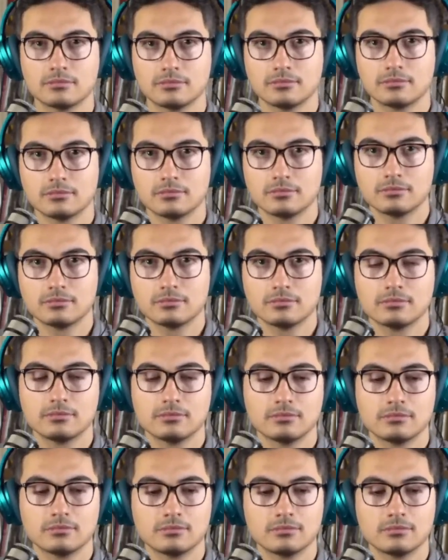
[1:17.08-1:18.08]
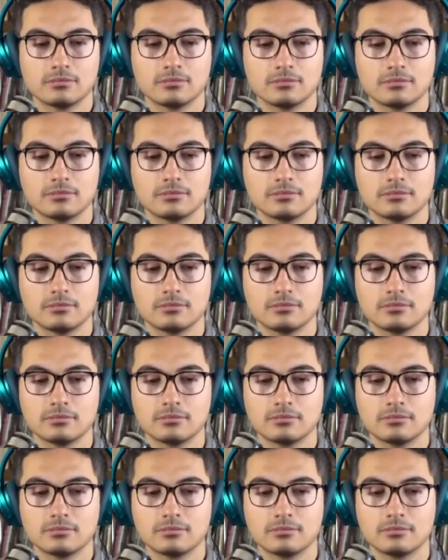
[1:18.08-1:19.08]

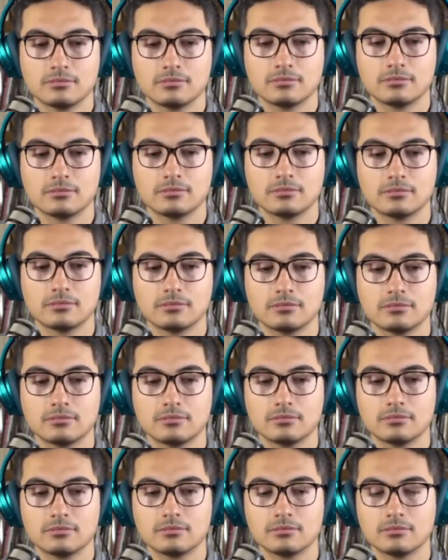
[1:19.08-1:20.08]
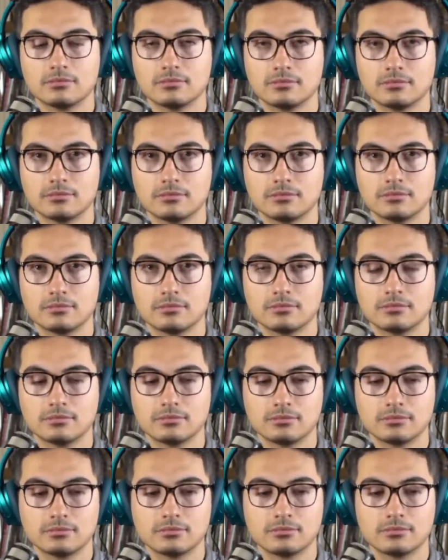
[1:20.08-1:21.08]

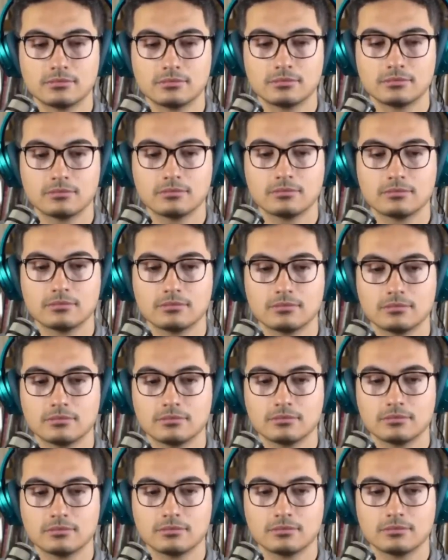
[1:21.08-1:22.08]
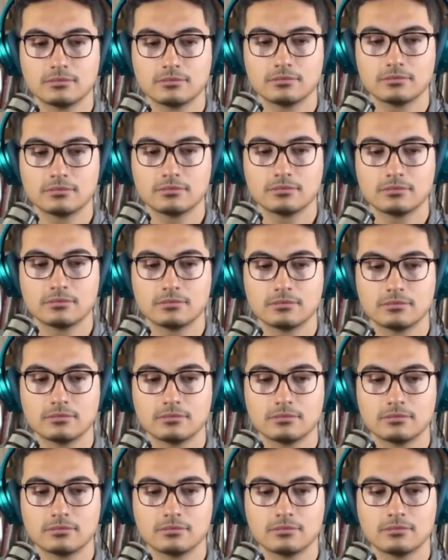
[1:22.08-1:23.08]

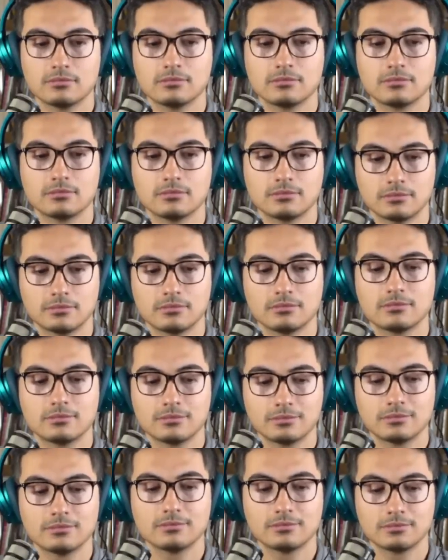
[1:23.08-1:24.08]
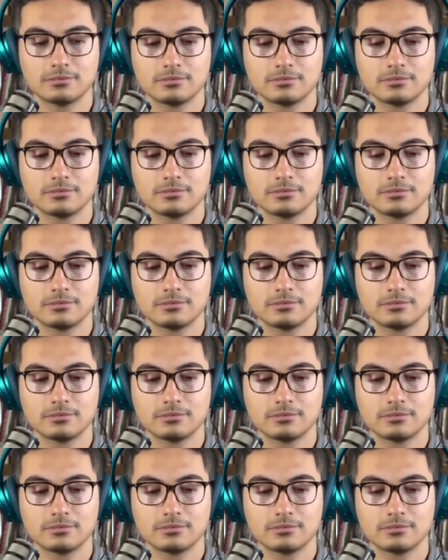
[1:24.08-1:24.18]
(not speaking)